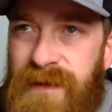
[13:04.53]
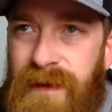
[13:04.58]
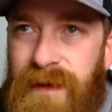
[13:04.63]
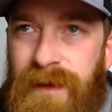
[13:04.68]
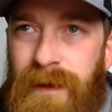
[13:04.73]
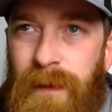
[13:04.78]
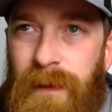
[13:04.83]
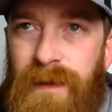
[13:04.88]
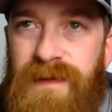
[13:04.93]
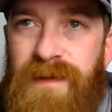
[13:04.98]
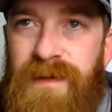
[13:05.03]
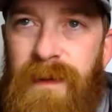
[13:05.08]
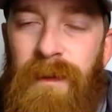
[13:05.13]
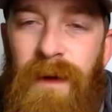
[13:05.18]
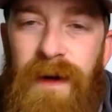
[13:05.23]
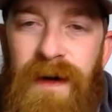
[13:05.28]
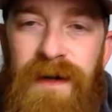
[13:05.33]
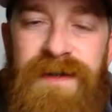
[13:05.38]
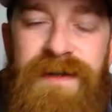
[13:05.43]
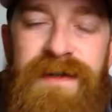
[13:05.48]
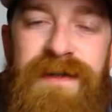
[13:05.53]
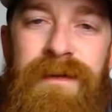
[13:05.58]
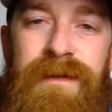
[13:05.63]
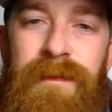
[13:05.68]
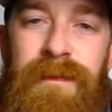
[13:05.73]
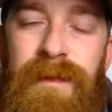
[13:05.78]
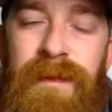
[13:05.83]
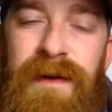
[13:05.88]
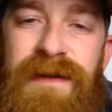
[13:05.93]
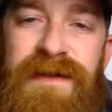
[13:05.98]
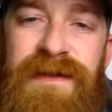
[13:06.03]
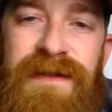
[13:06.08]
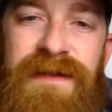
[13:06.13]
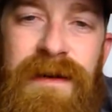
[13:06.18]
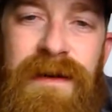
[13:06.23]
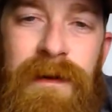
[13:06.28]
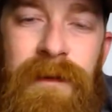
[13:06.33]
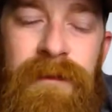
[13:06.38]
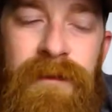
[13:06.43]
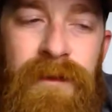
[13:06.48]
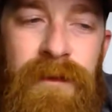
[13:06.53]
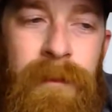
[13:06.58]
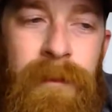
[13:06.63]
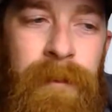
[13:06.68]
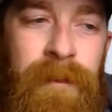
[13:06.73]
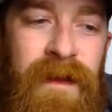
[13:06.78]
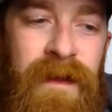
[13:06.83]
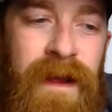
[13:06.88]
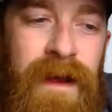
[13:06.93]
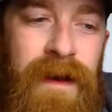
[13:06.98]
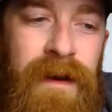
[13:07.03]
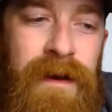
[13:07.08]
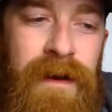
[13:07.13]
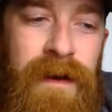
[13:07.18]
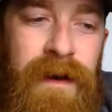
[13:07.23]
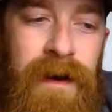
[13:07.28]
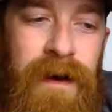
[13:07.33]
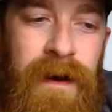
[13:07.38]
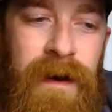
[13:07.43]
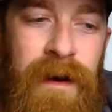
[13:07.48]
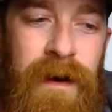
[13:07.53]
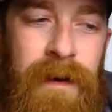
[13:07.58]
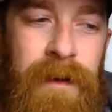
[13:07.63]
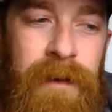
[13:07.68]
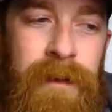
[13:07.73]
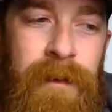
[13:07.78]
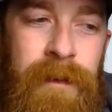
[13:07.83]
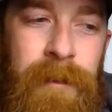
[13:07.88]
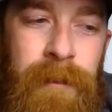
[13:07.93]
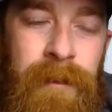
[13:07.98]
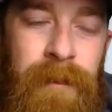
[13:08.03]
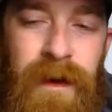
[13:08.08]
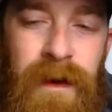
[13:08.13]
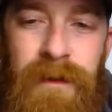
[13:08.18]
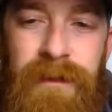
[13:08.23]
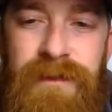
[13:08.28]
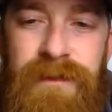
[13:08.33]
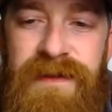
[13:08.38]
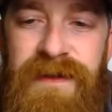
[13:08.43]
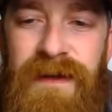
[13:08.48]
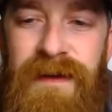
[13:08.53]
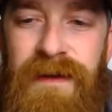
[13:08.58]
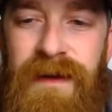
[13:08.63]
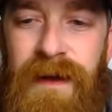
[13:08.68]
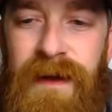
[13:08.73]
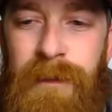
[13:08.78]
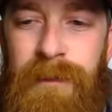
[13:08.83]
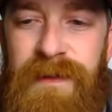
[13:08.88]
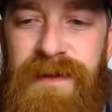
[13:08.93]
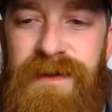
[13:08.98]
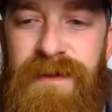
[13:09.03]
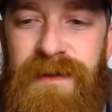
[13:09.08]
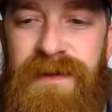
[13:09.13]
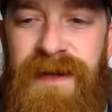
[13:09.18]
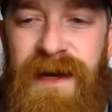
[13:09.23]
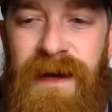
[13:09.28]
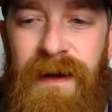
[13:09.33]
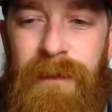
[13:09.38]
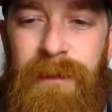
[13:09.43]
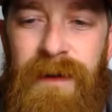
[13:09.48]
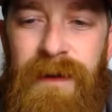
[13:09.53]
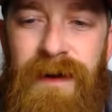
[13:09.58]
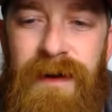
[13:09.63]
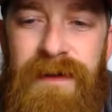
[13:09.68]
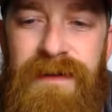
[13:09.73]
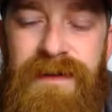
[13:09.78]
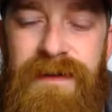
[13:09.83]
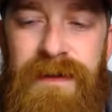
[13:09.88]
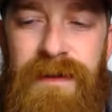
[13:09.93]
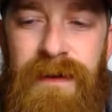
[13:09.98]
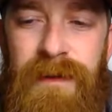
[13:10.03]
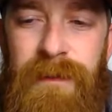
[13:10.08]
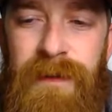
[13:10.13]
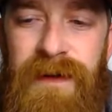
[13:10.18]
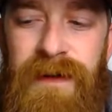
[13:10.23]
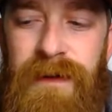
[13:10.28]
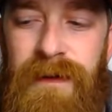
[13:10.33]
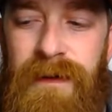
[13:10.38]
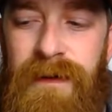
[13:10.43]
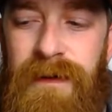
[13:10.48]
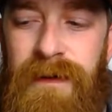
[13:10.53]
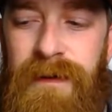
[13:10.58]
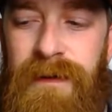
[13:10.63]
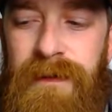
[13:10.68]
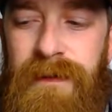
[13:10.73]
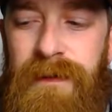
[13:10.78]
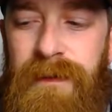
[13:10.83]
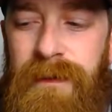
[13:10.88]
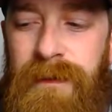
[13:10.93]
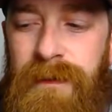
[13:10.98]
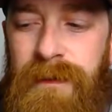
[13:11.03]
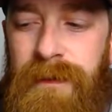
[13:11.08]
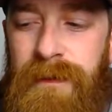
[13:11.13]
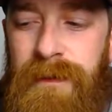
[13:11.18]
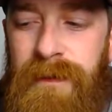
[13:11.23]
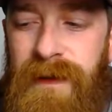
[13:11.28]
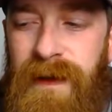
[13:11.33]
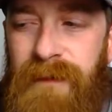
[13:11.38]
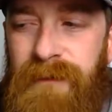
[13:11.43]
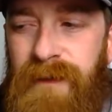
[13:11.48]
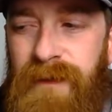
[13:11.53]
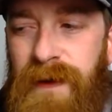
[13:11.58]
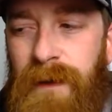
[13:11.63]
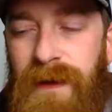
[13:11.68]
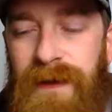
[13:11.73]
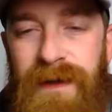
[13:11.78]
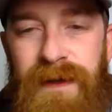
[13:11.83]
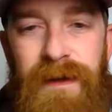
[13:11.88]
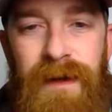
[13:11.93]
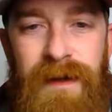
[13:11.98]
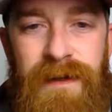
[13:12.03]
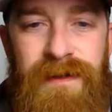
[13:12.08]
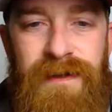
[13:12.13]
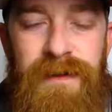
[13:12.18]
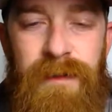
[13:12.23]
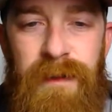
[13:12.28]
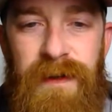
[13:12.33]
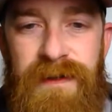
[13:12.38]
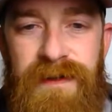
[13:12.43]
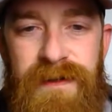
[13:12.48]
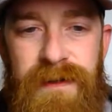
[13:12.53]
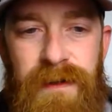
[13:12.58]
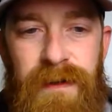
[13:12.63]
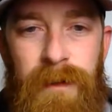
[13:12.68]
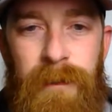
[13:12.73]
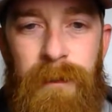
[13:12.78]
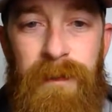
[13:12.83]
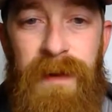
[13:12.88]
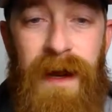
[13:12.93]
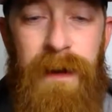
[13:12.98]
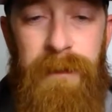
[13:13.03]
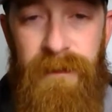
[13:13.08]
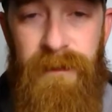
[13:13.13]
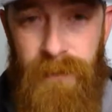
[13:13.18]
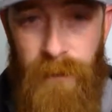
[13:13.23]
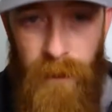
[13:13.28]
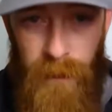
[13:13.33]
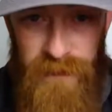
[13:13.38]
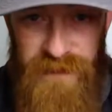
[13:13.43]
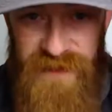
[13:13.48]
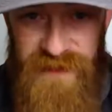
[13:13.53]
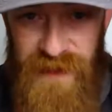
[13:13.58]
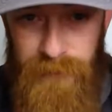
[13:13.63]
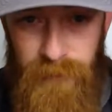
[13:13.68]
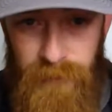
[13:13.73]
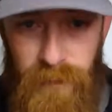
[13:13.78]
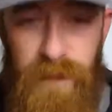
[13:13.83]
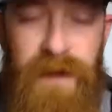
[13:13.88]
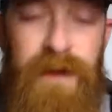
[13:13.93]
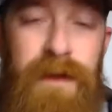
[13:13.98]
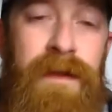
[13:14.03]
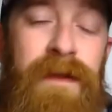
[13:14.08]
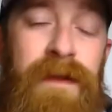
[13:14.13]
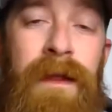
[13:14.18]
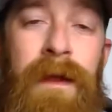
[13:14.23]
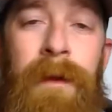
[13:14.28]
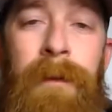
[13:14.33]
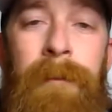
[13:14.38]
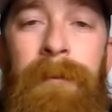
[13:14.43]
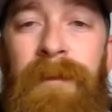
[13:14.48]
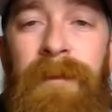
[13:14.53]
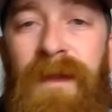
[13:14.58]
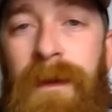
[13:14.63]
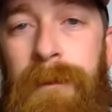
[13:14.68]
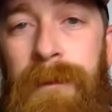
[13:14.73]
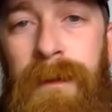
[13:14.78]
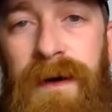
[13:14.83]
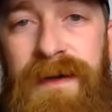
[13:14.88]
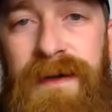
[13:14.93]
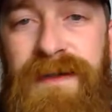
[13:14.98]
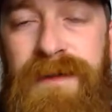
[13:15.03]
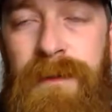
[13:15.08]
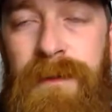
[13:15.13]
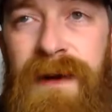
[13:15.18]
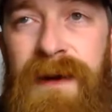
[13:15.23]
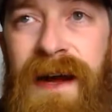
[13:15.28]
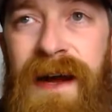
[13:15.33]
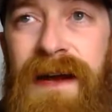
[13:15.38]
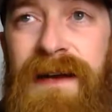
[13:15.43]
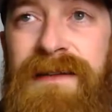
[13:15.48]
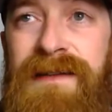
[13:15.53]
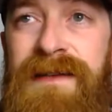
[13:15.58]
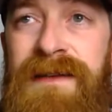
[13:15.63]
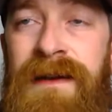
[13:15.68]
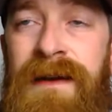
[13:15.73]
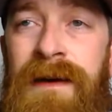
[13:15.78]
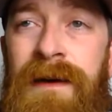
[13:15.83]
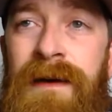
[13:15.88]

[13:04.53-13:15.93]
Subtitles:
I know he's been watching some of my stuff. And all of a sudden, I had Mystery Tackle Box comment on that video I did like 2 months ago. Back before I was even with Monster Bass.